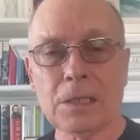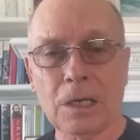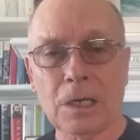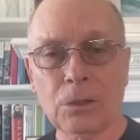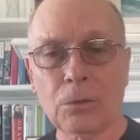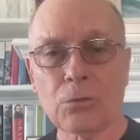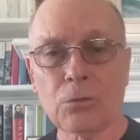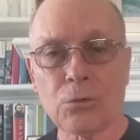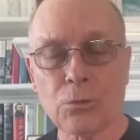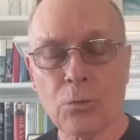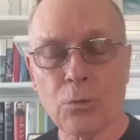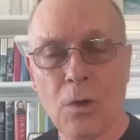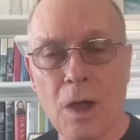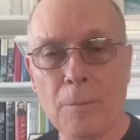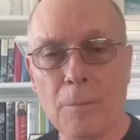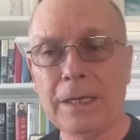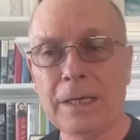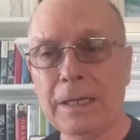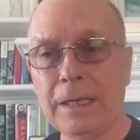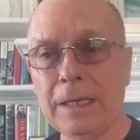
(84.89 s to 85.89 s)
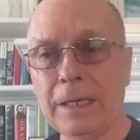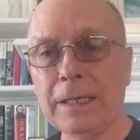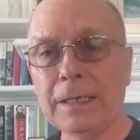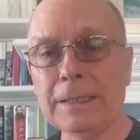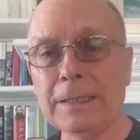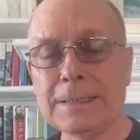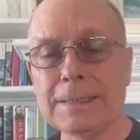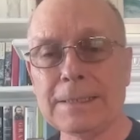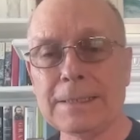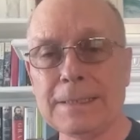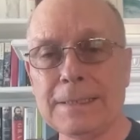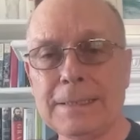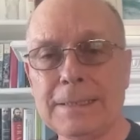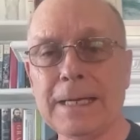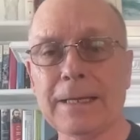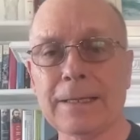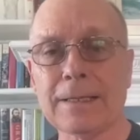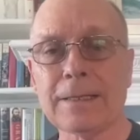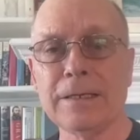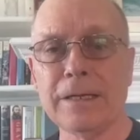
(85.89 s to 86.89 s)
Donald Trump is the
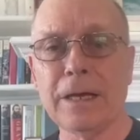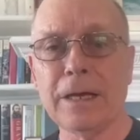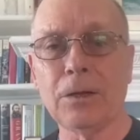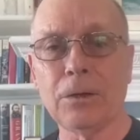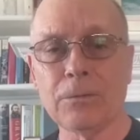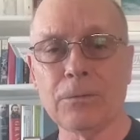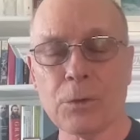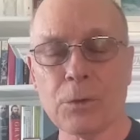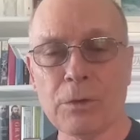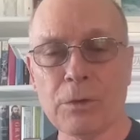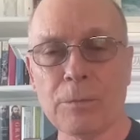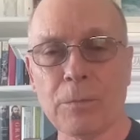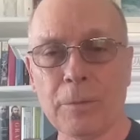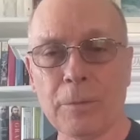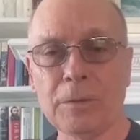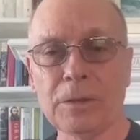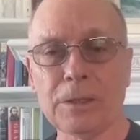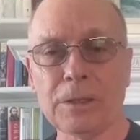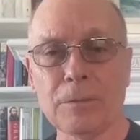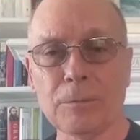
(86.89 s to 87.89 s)
death knell of the Republican